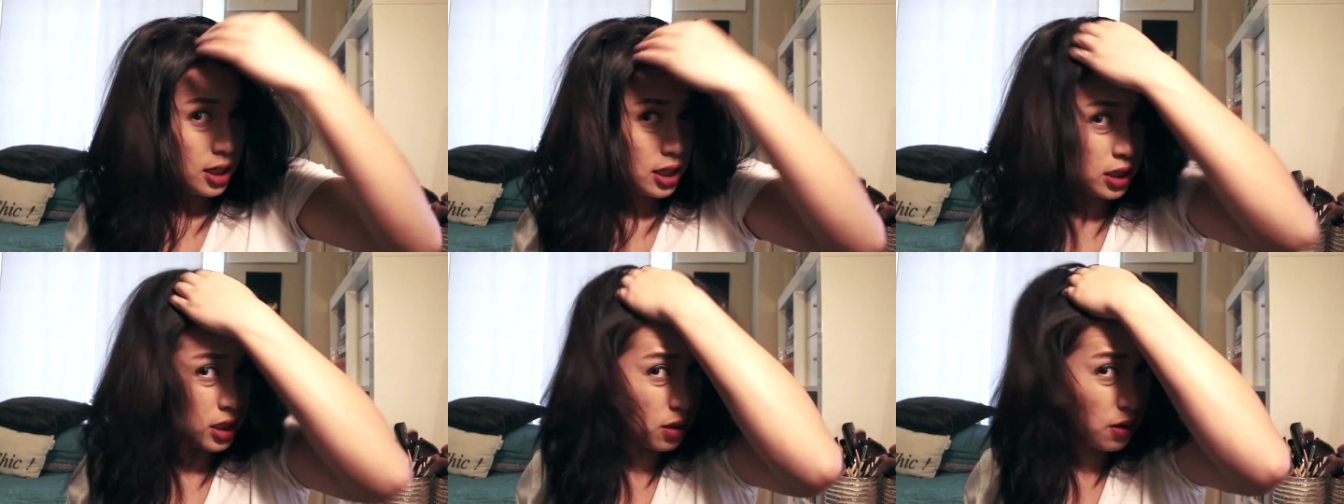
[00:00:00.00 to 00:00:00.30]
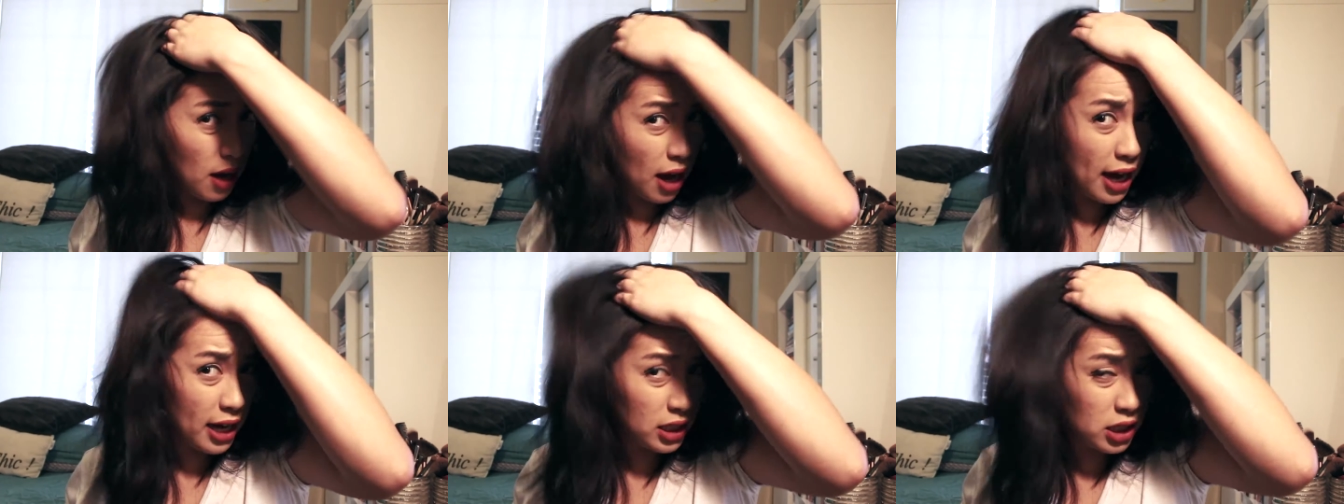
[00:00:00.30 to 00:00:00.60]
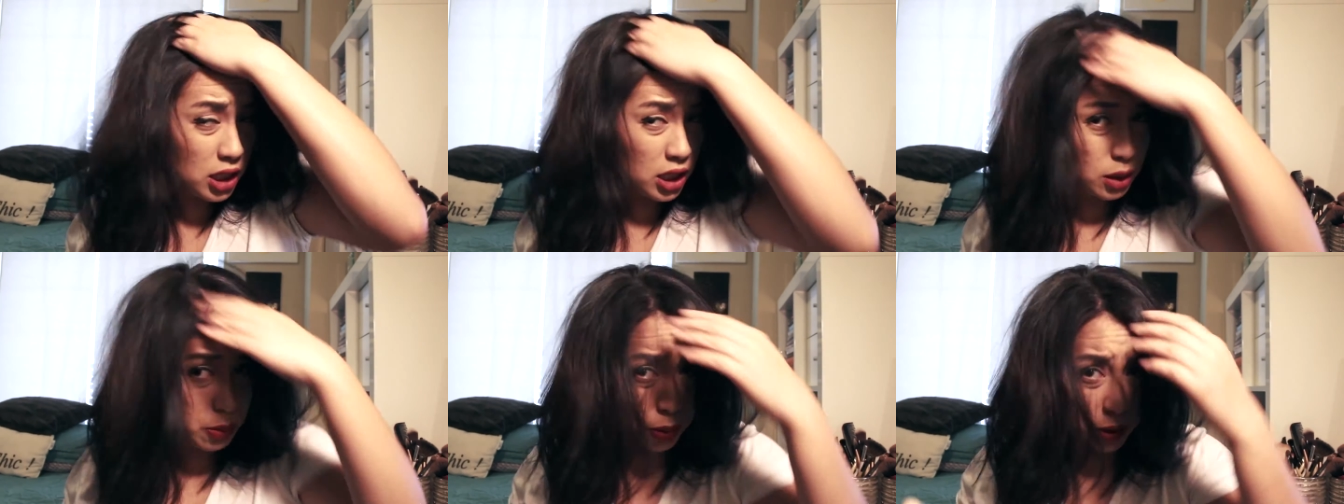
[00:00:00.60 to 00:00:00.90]
So I
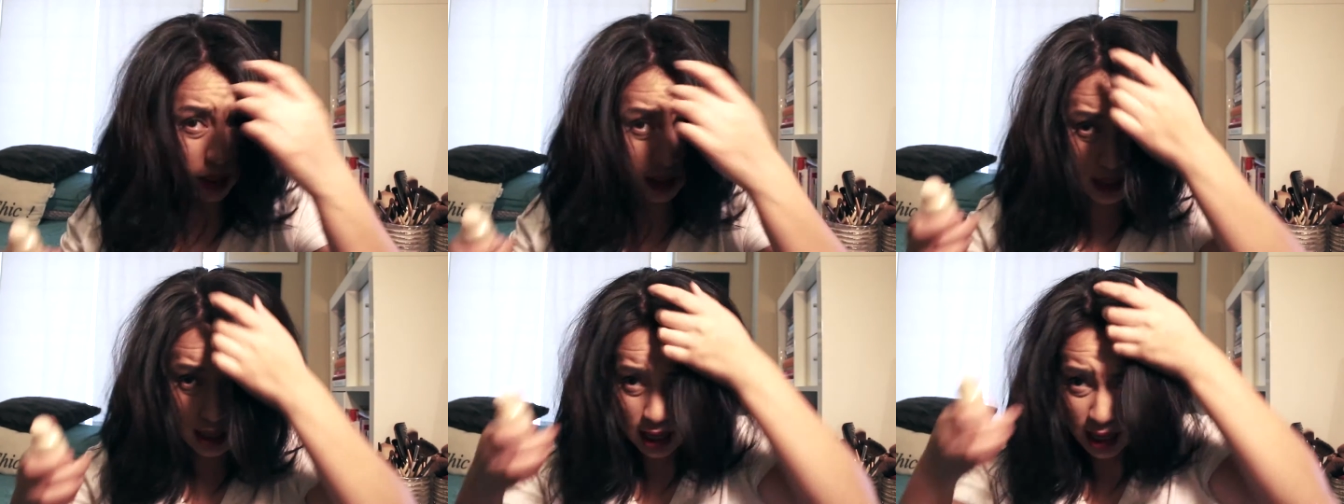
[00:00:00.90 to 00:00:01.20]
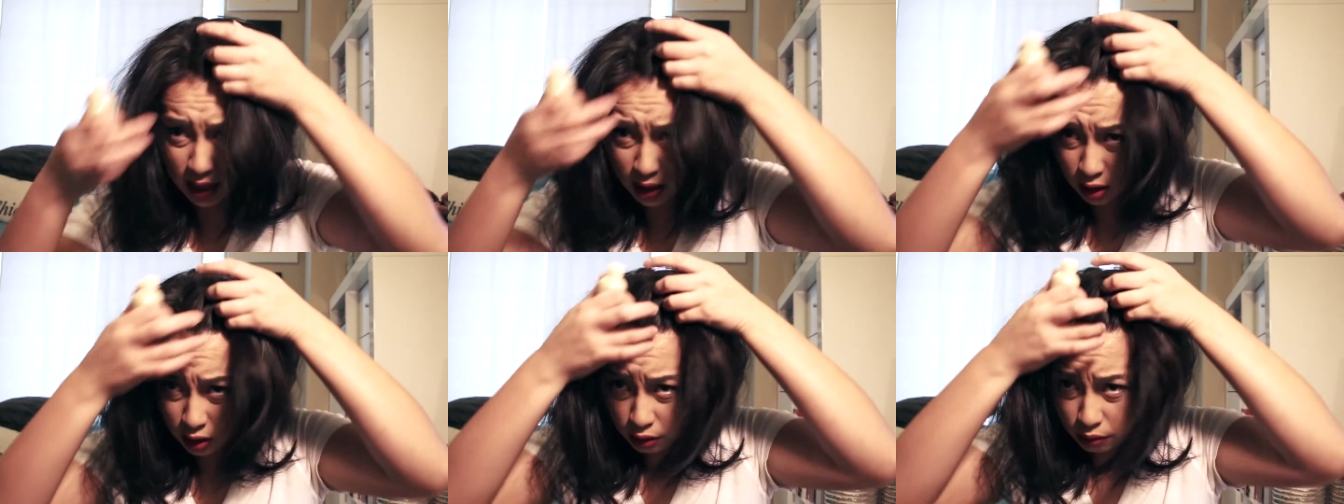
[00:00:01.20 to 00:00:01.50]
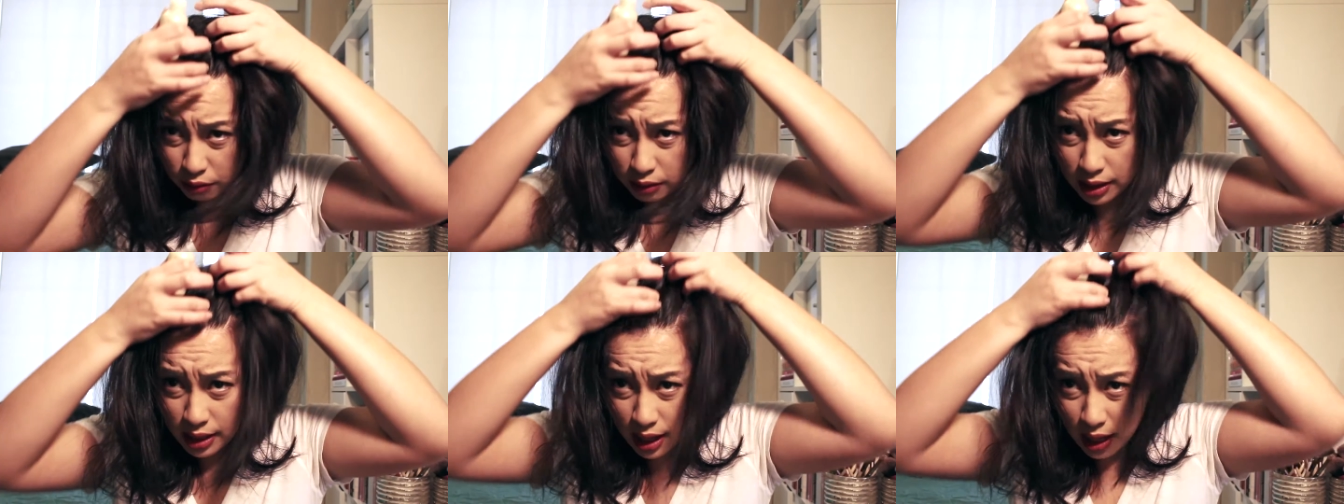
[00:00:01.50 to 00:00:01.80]
just put that in
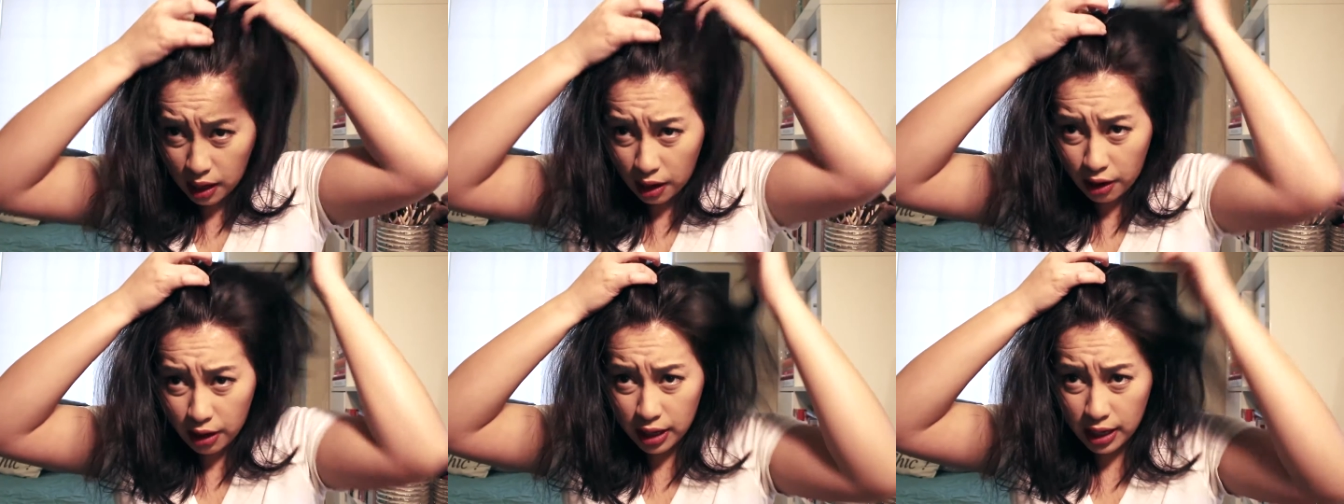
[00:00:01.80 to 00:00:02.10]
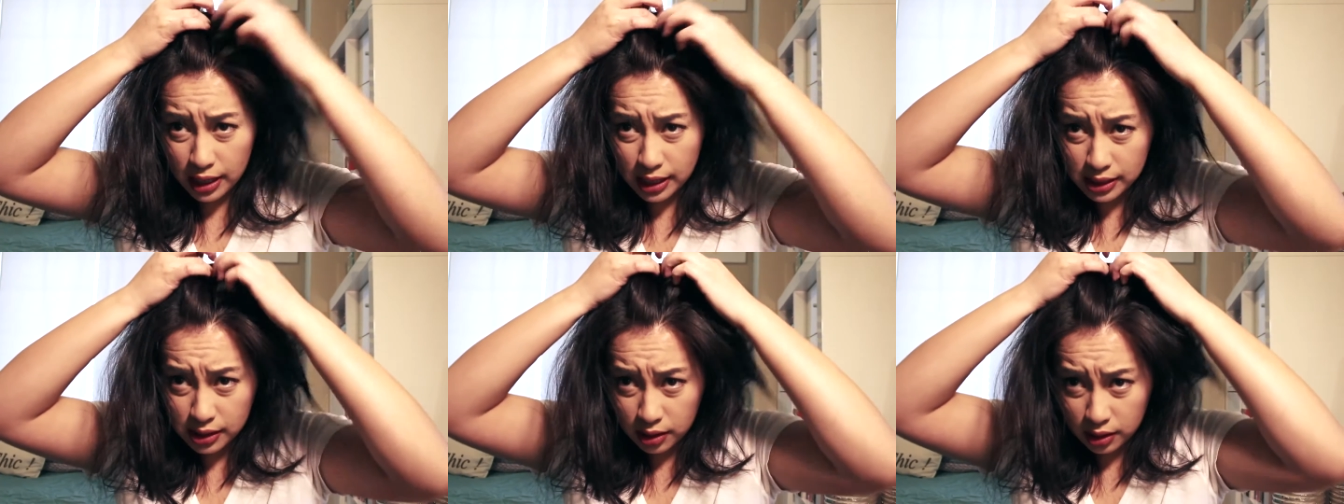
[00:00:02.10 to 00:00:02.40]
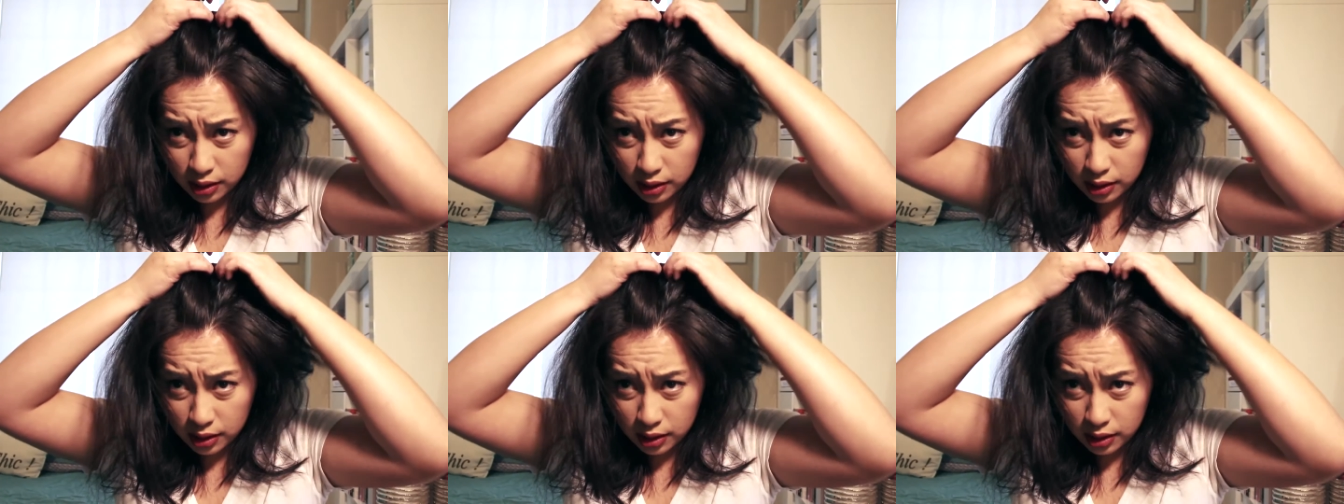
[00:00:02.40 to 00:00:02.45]
3 areas